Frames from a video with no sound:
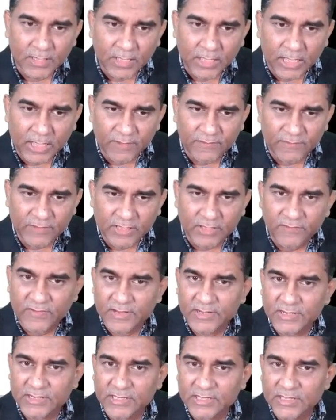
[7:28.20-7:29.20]
I've
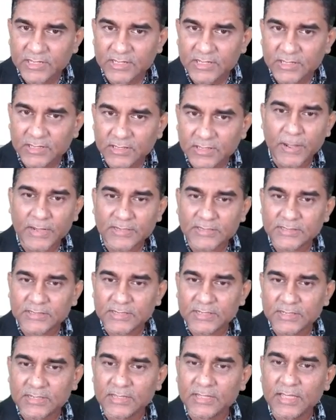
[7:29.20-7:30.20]
given here
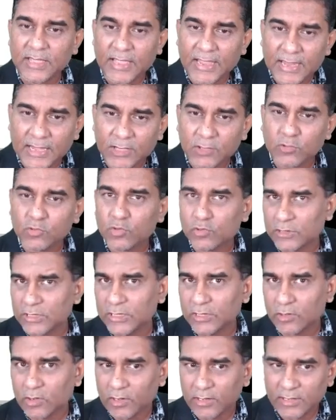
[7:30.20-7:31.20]
butter and
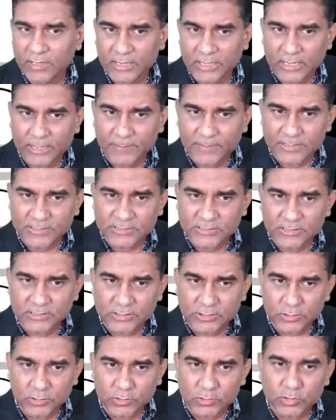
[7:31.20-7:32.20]
cooking oil and I'm asking
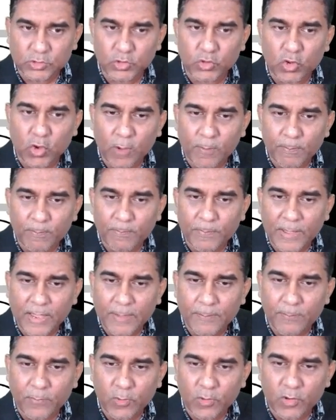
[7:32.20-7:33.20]
you to
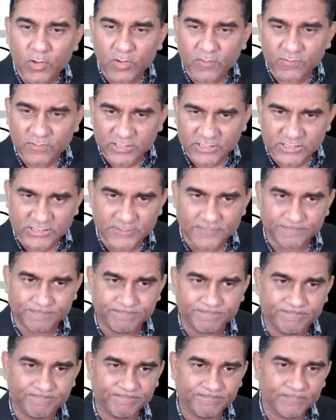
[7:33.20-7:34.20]
compare both of this.
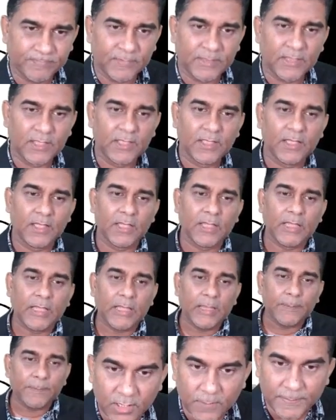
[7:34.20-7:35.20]

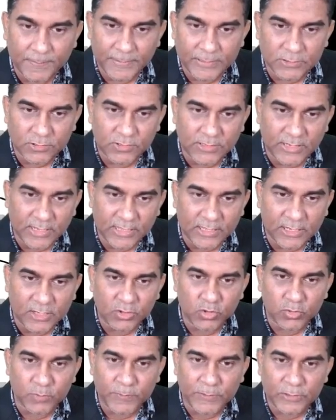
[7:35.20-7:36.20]
Based on diagram
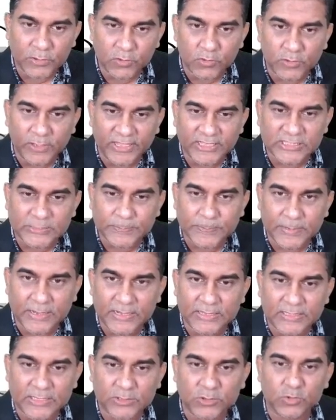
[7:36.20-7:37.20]
2.2,
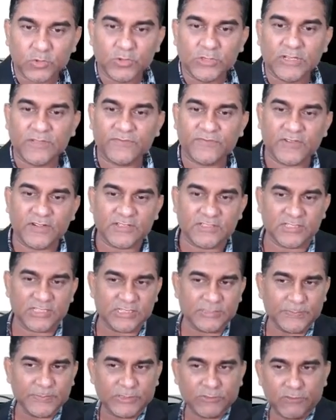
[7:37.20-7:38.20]
explain the 2
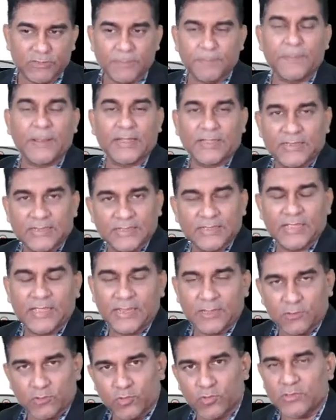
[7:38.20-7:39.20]
differences between butter
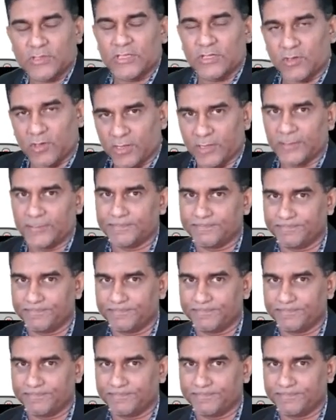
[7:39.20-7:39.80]
and cooking oil.